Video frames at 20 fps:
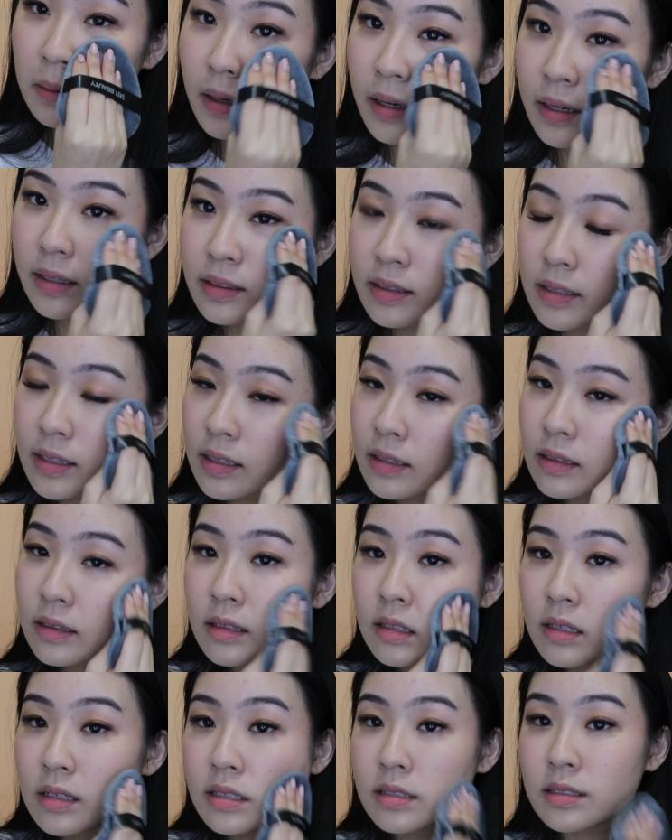I think
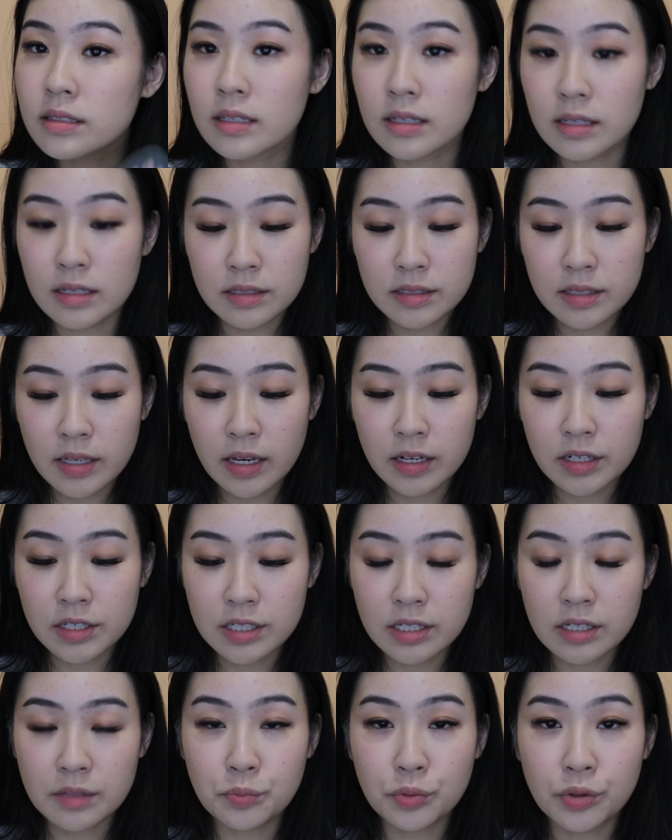this is
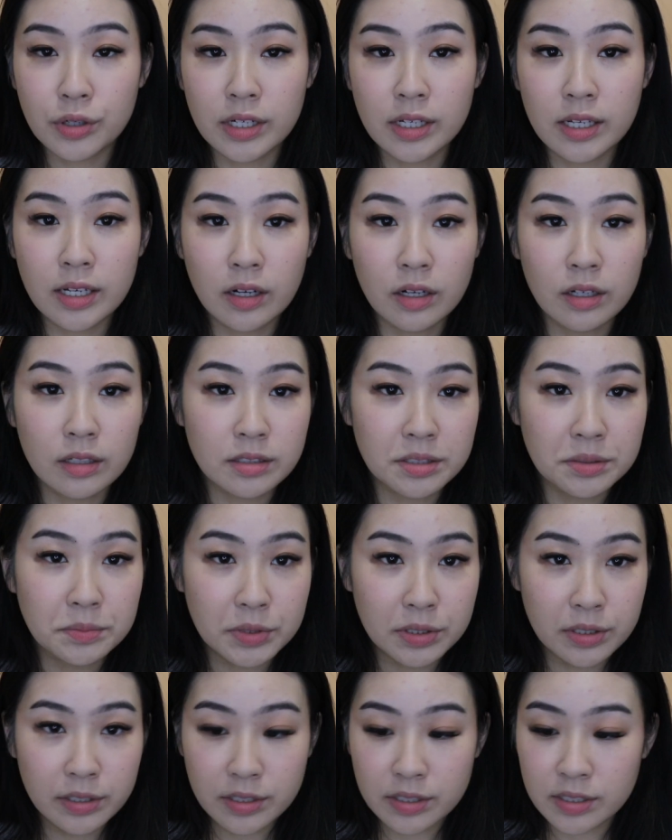actually pretty awesome
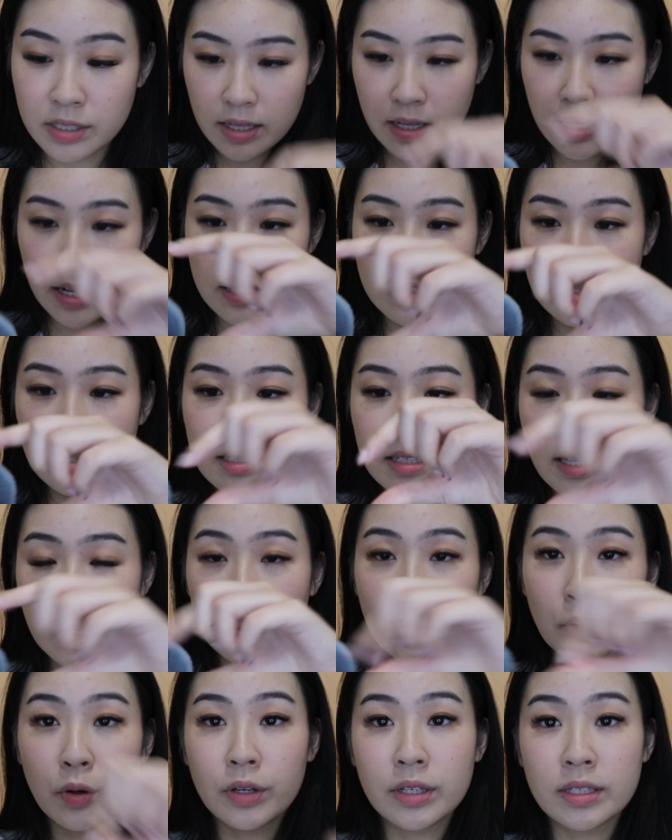because it has this
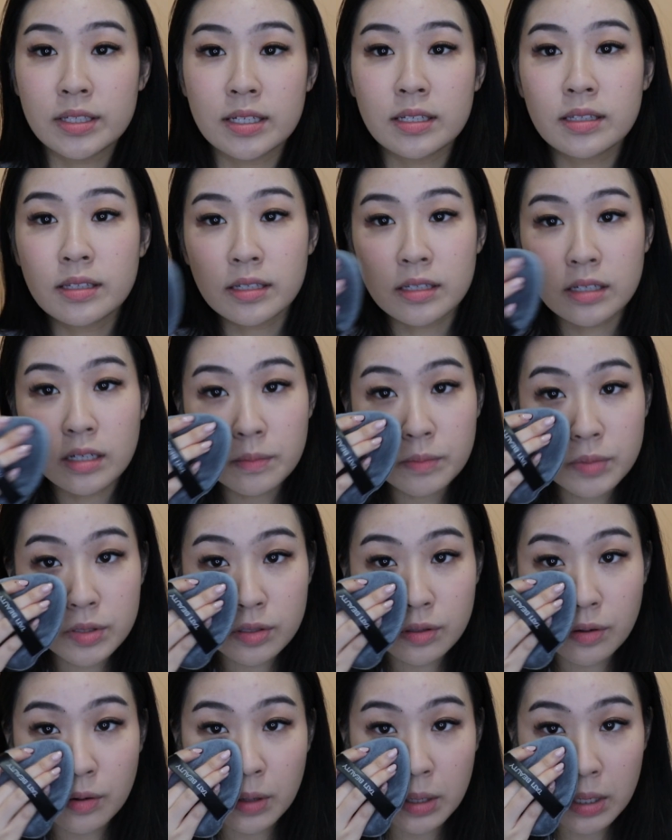like pointed tip,
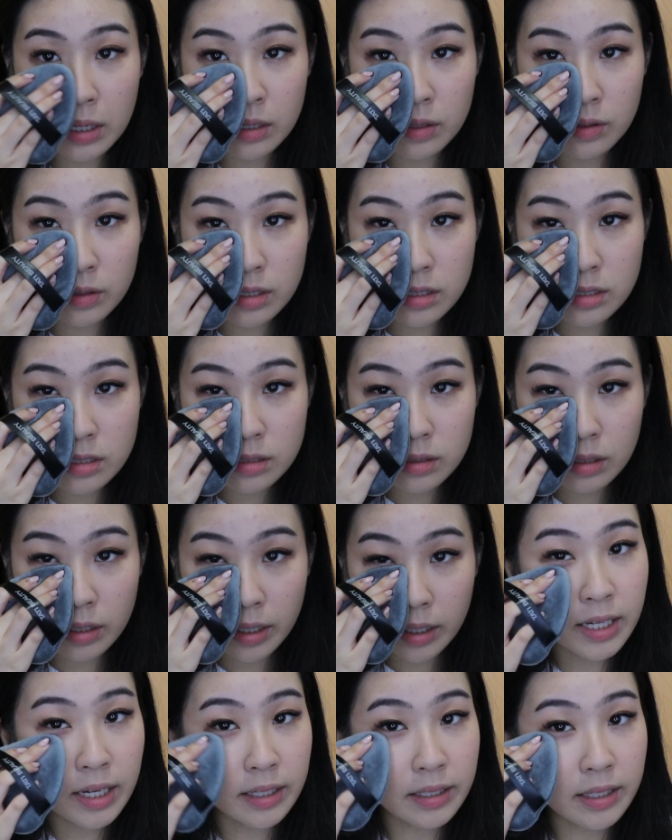so you can just
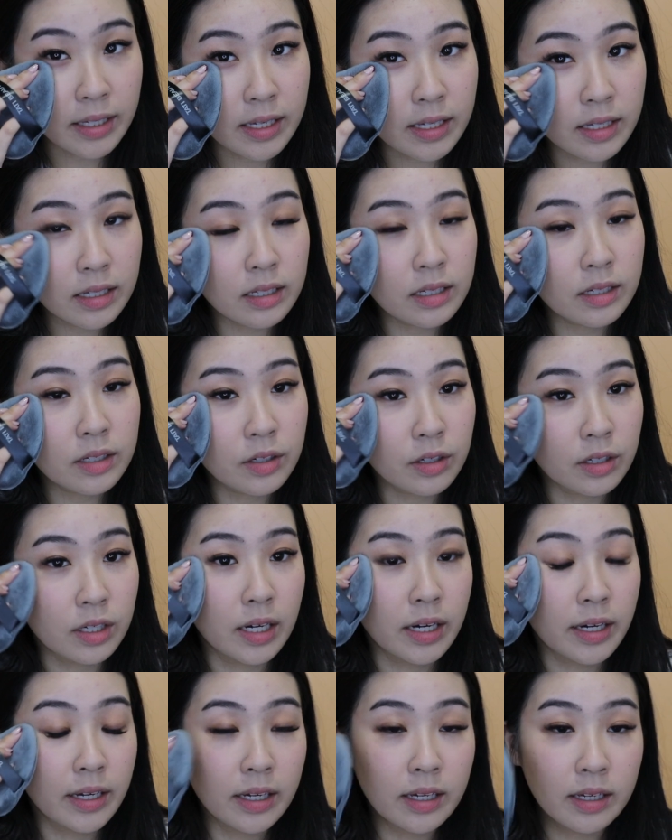like target your
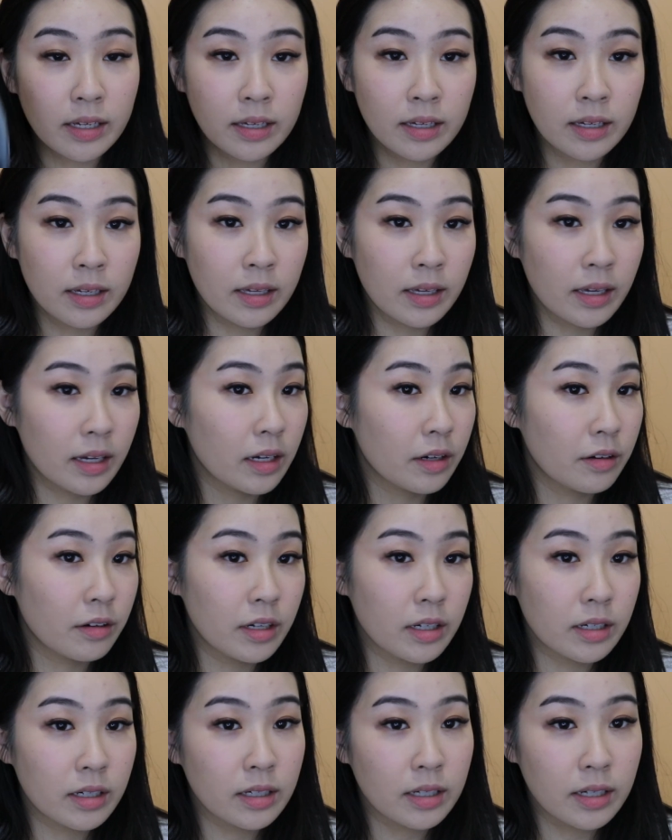eye
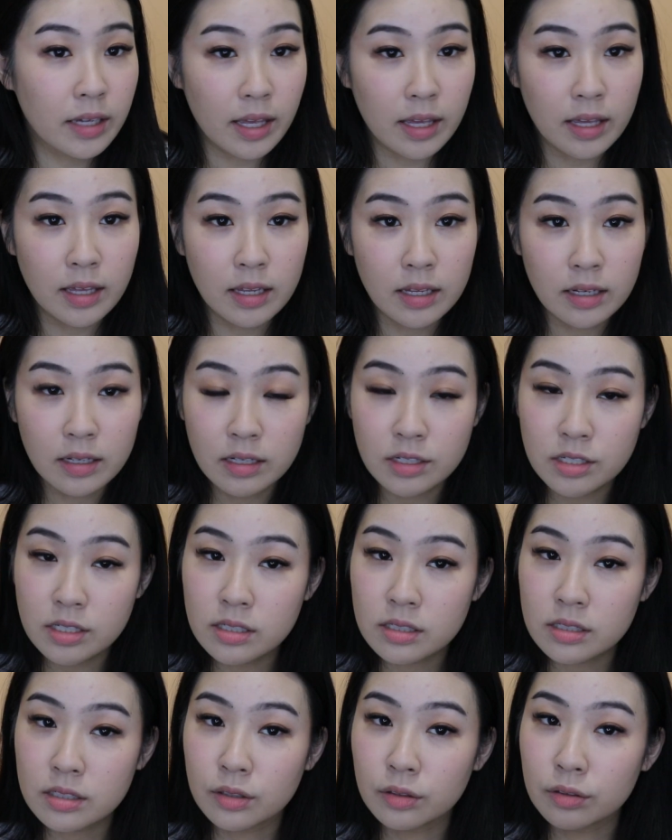area and it
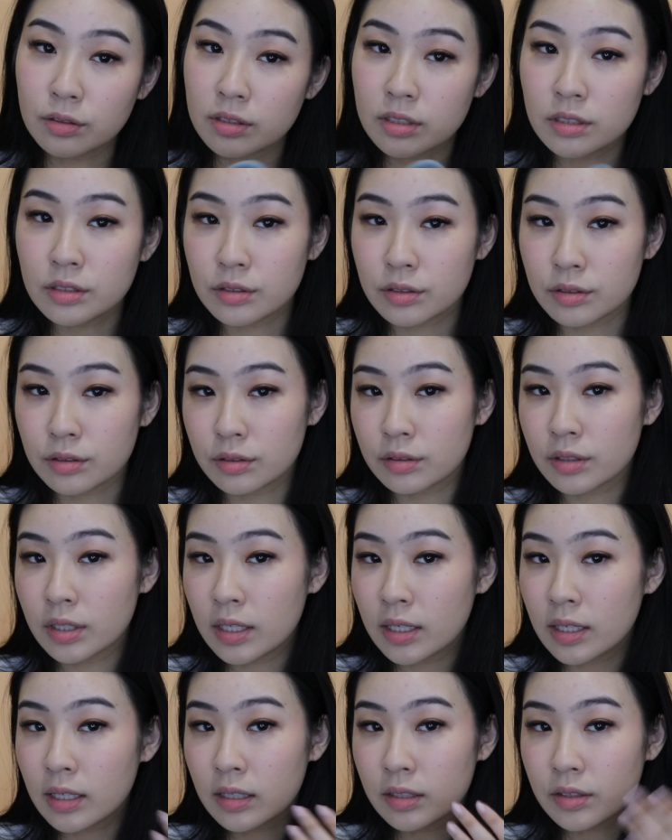just goes into
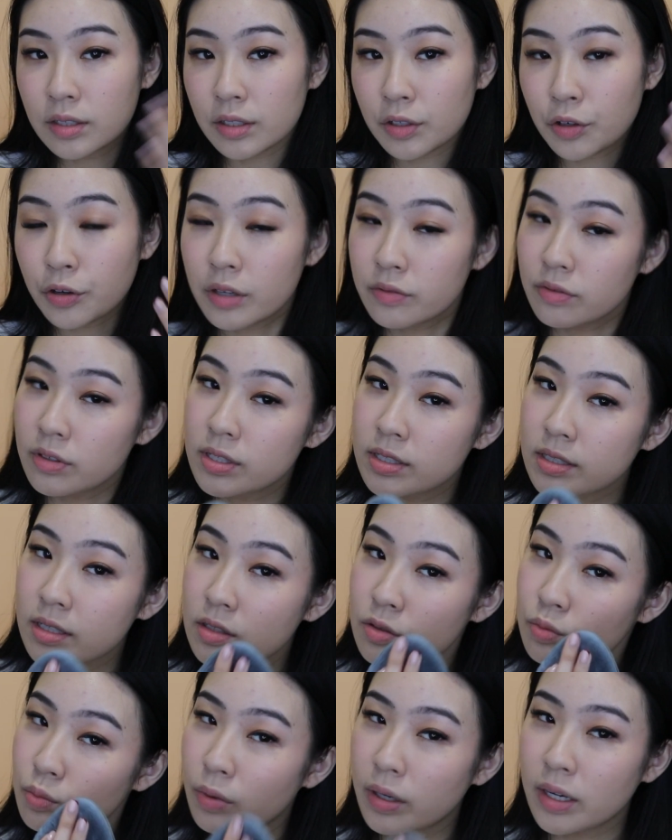the
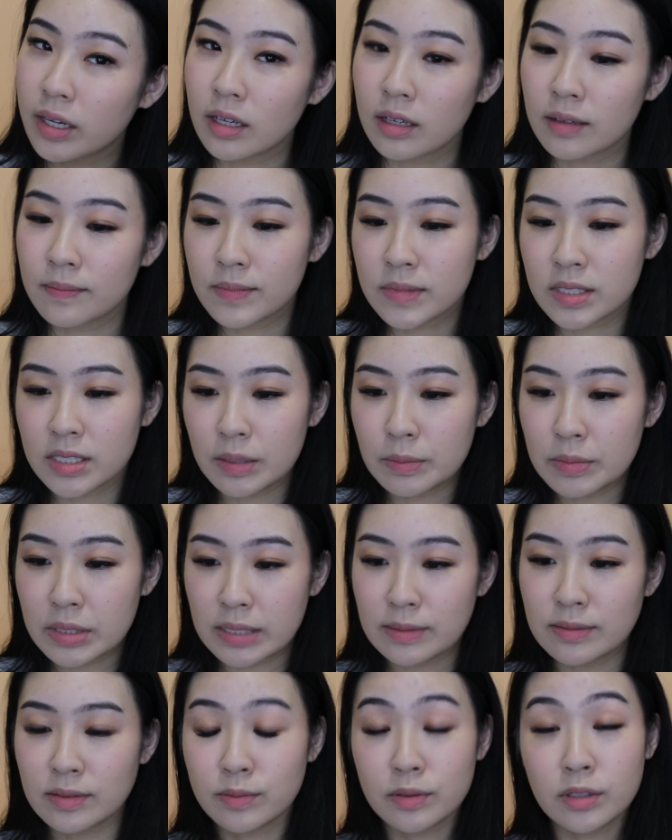crevices where
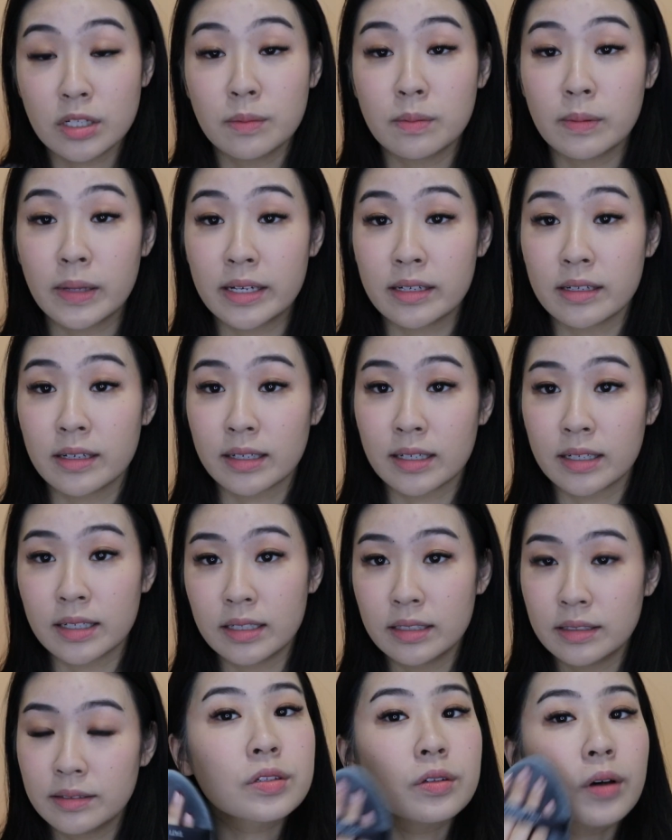sometimes Beauty Blender
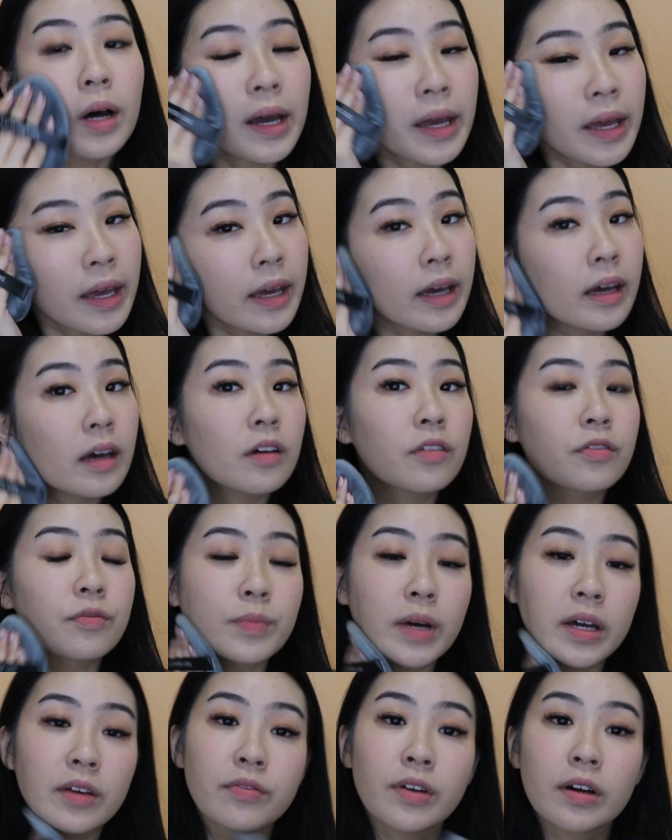can't. So I have
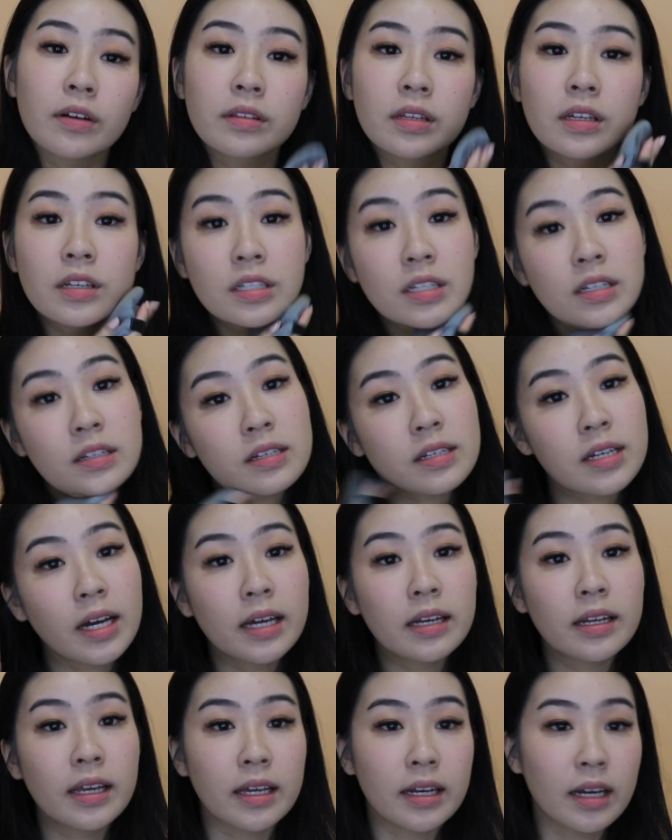my foundation
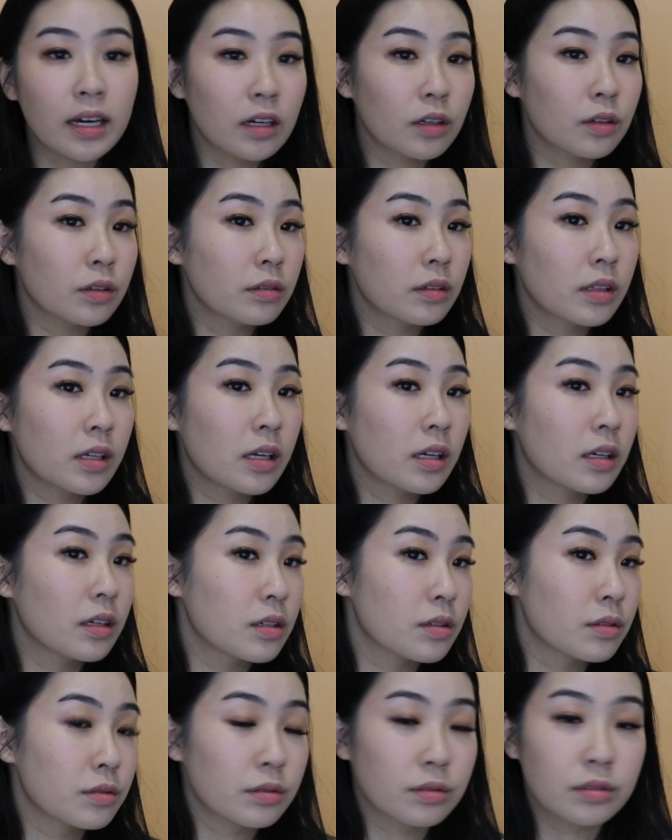done and I only
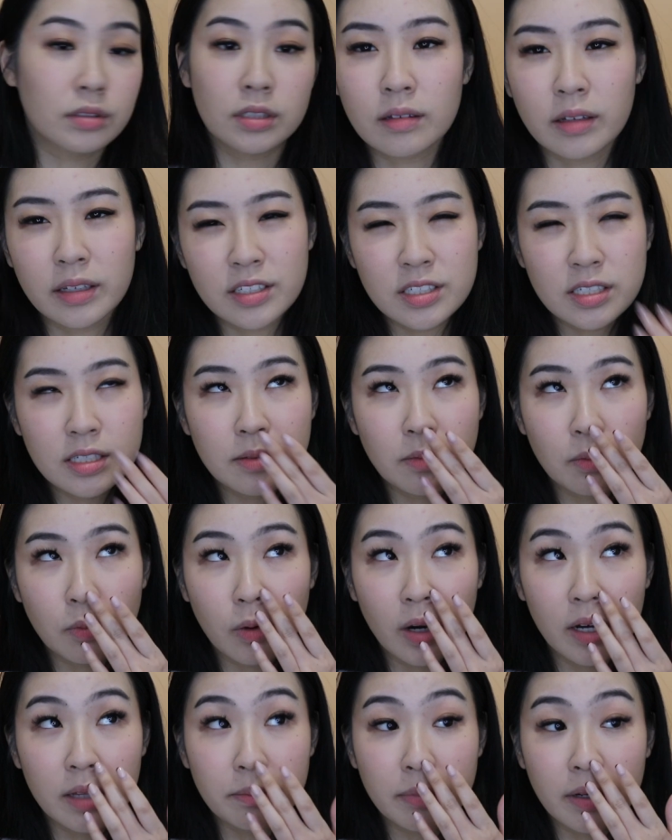used actually
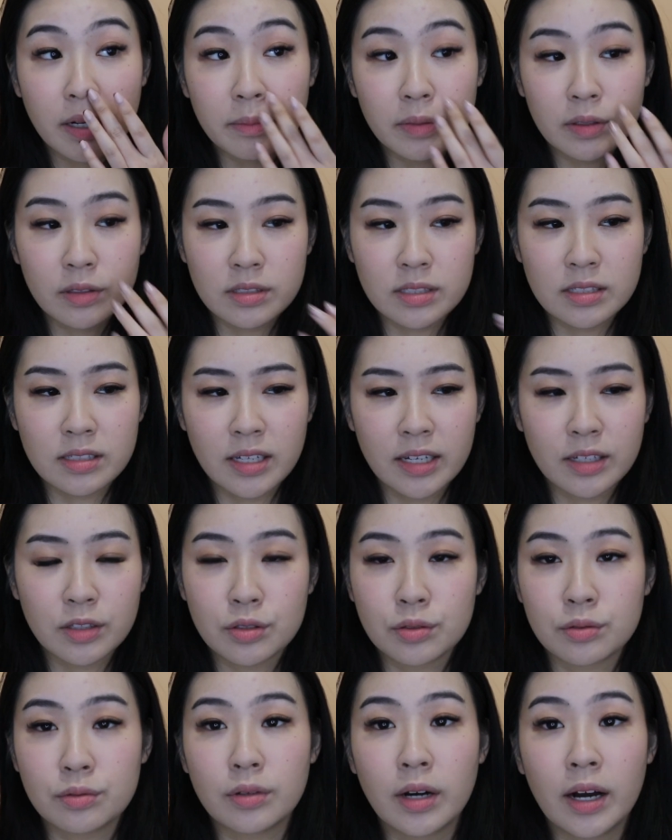one pump because it's like
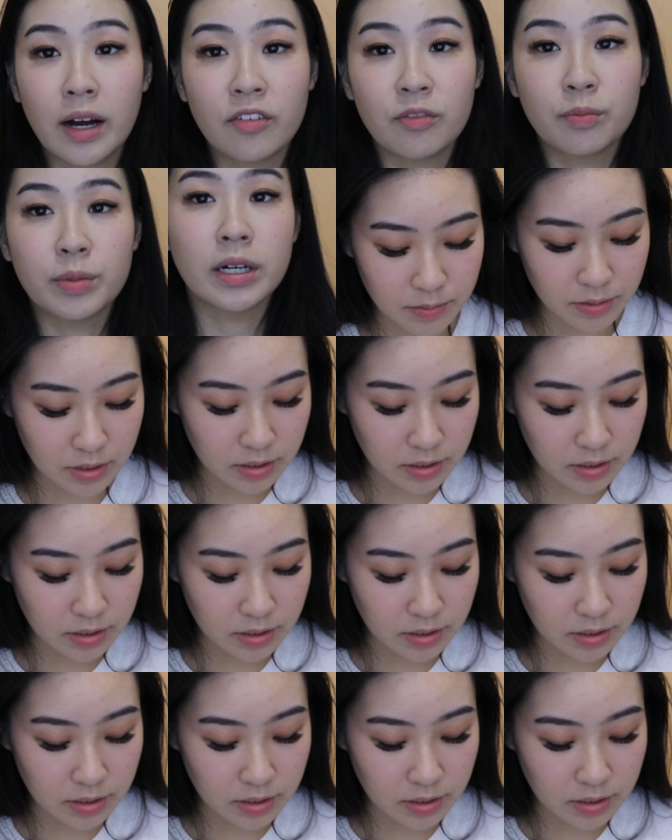two half pumps. I'm